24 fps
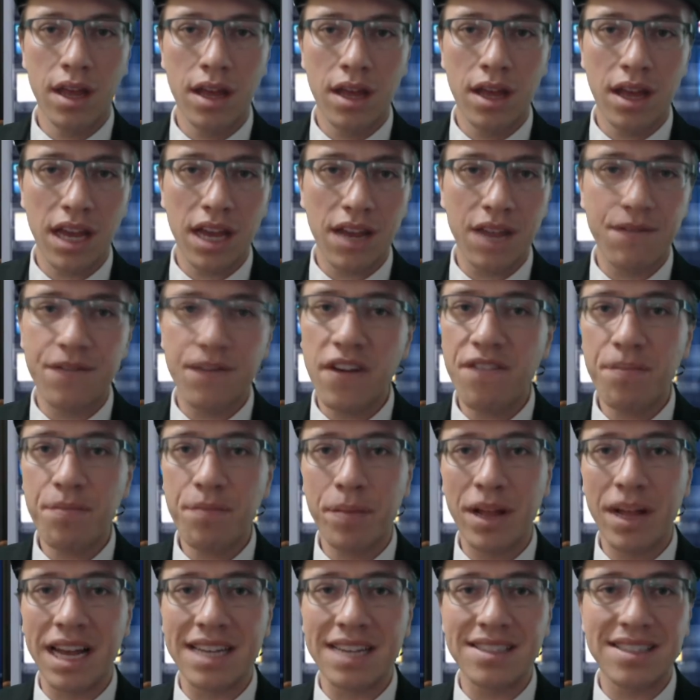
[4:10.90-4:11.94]
In 5th
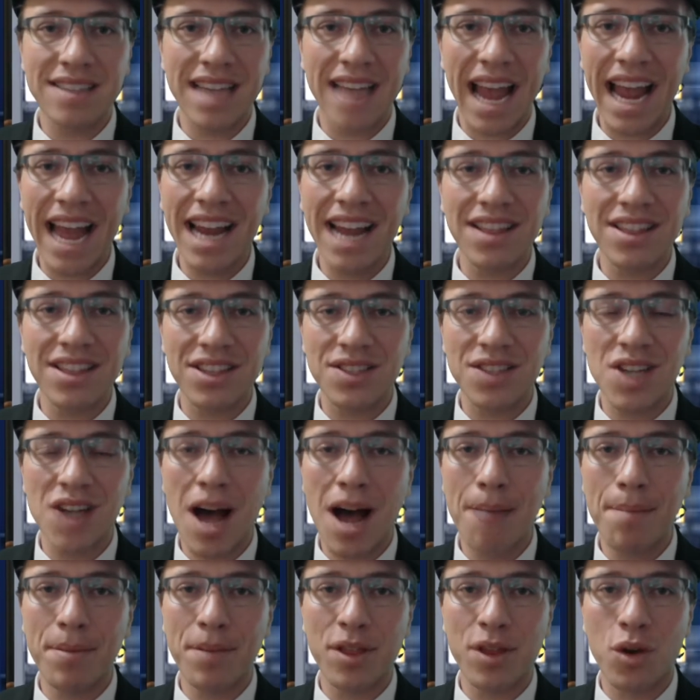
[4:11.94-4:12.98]
place, and at the
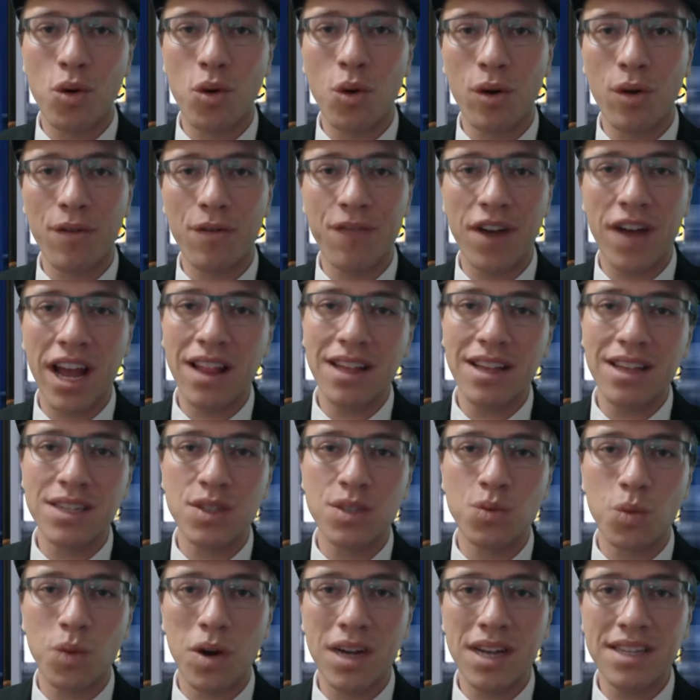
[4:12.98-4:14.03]
top of the
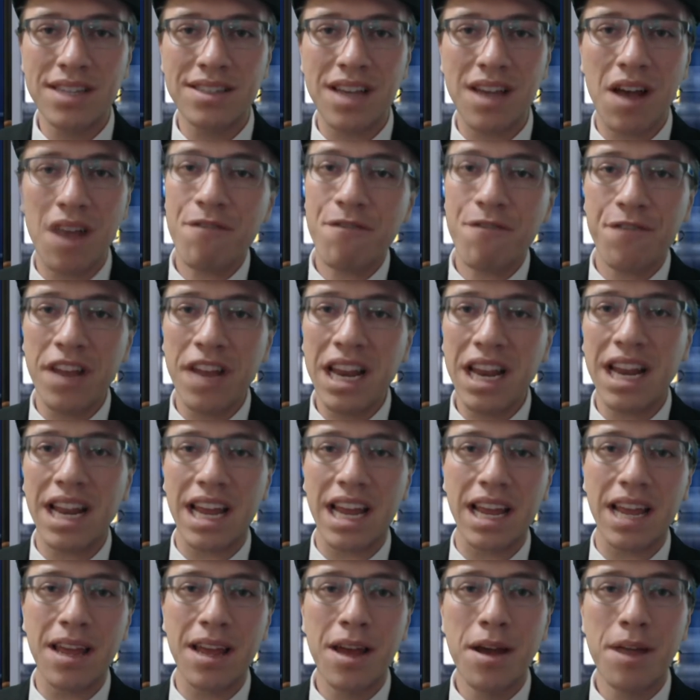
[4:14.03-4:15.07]
quarterfinalists, was
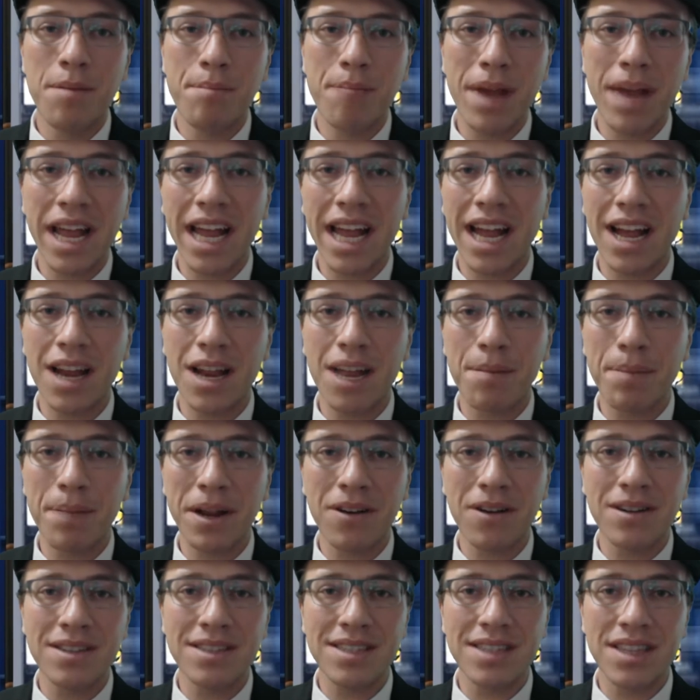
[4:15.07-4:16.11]
Affinity, making an
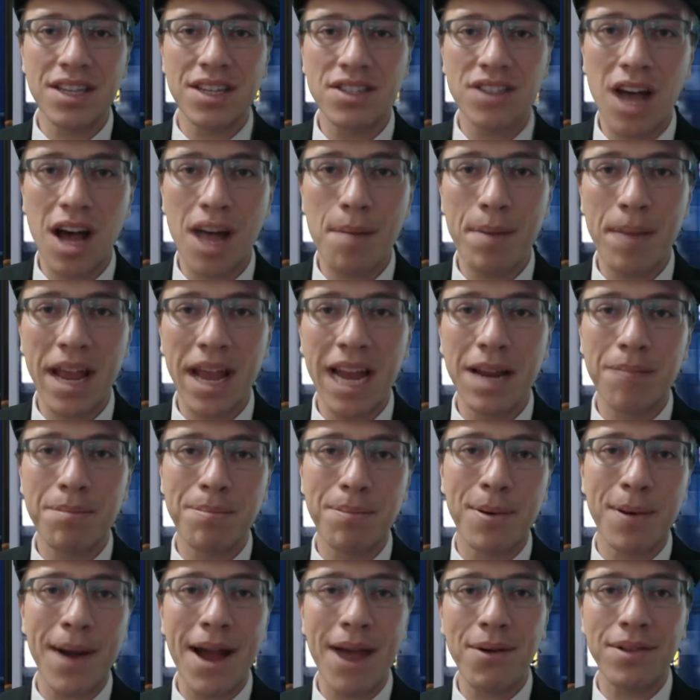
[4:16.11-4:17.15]
appearance in the top 8
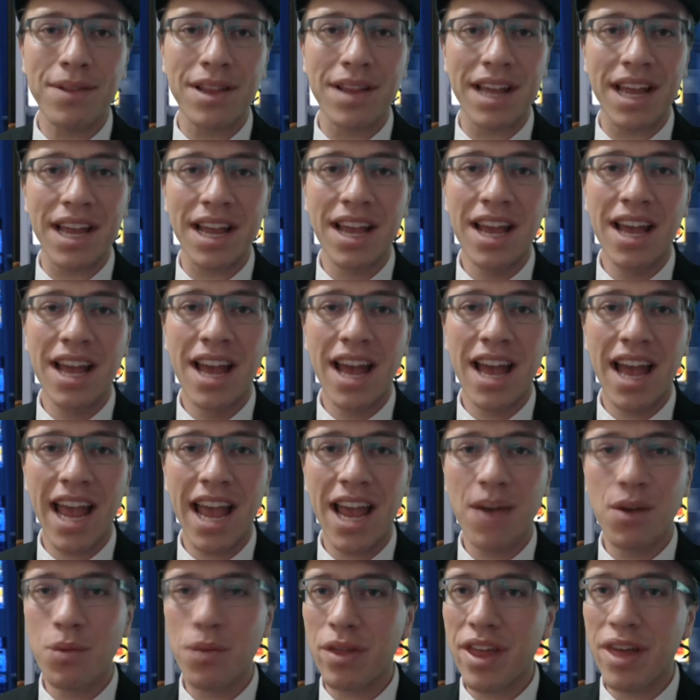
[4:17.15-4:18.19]
proudly,
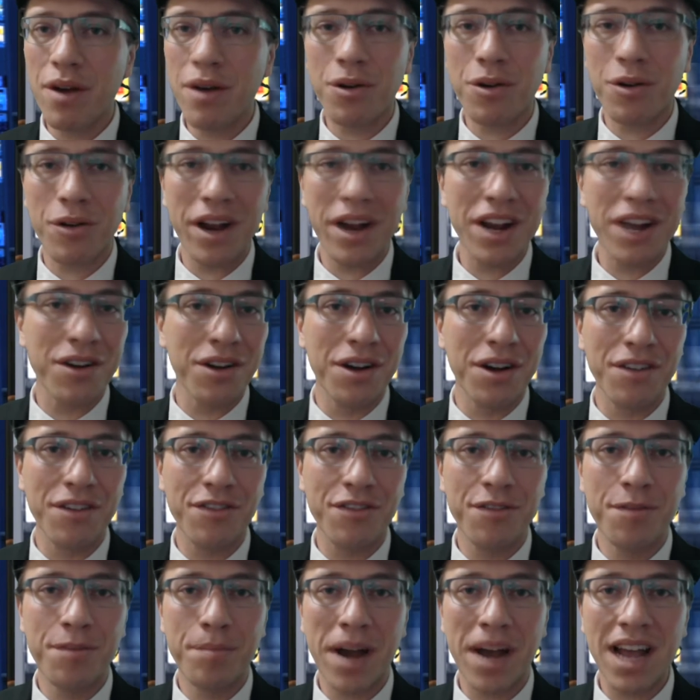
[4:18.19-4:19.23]
and without Craterhoof,
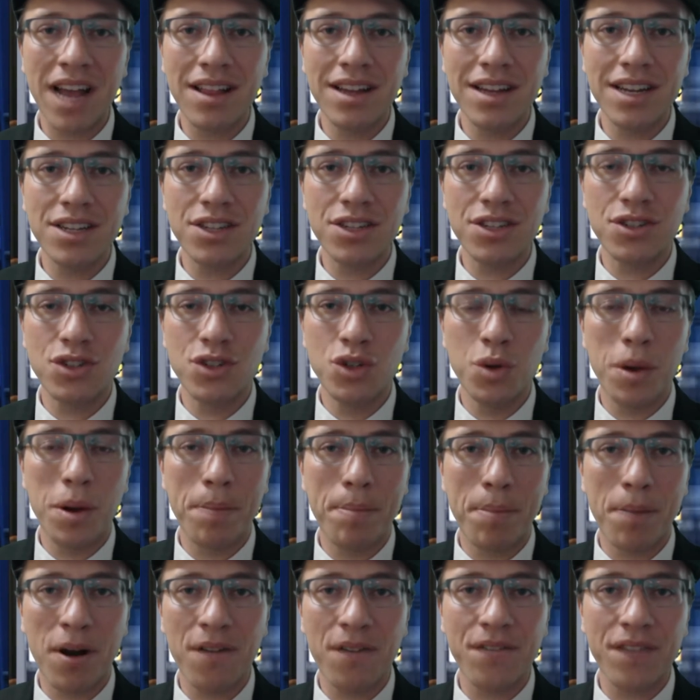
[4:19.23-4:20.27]
piloted to a
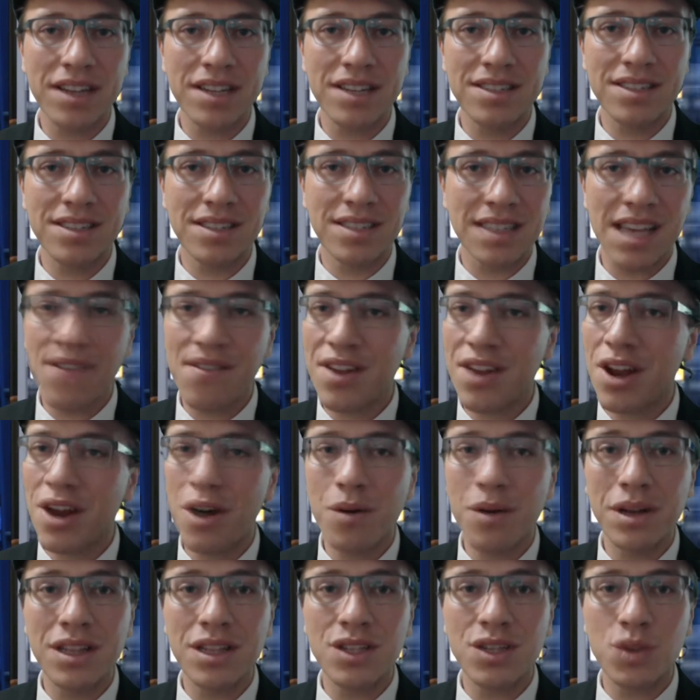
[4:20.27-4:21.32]
perfect
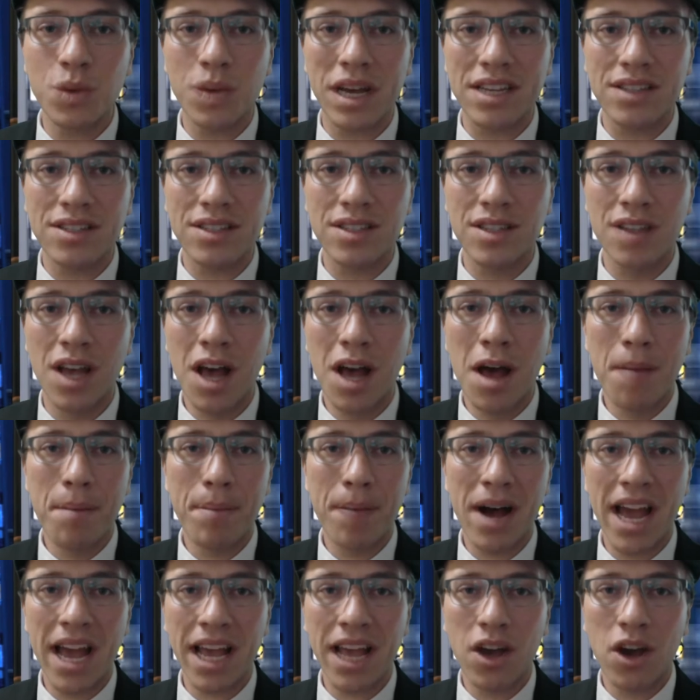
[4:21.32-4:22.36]
7-0 in the Swiss
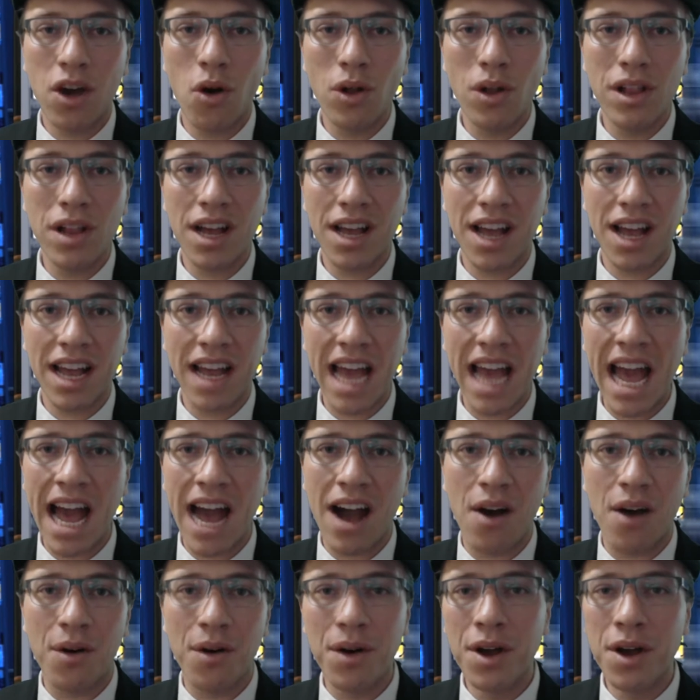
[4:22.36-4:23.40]
by Cola
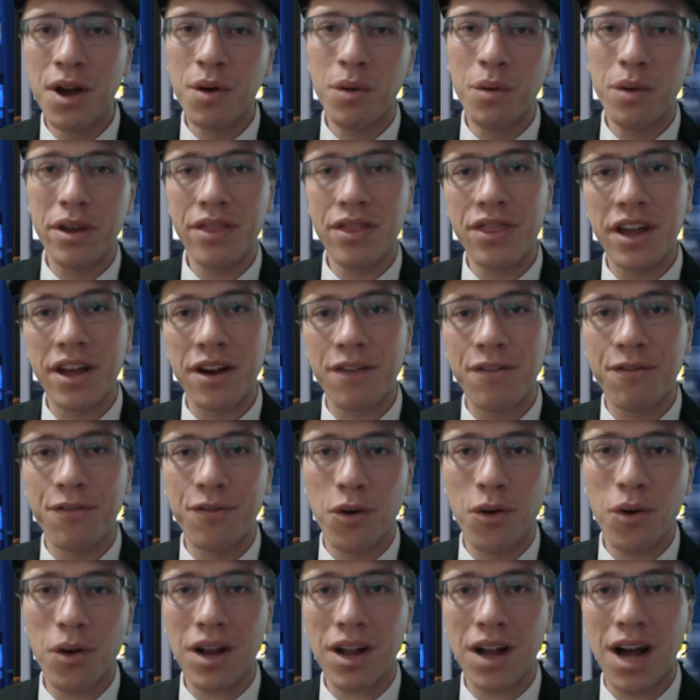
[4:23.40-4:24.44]
Cacao with their
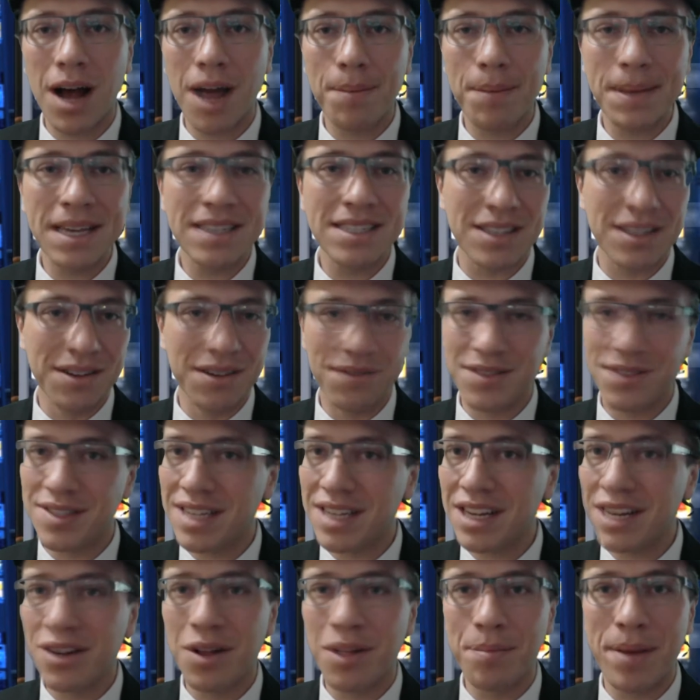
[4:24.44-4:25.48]
4 copies of
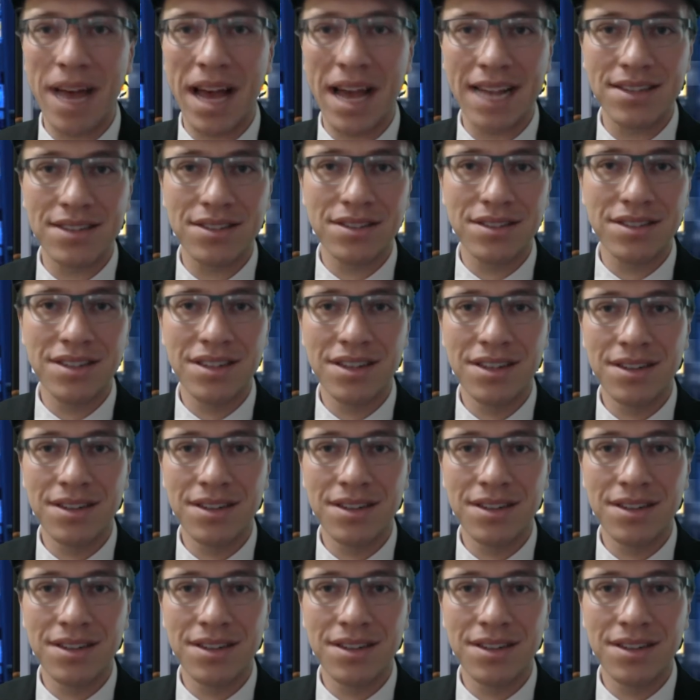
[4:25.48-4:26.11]
Signal Pest.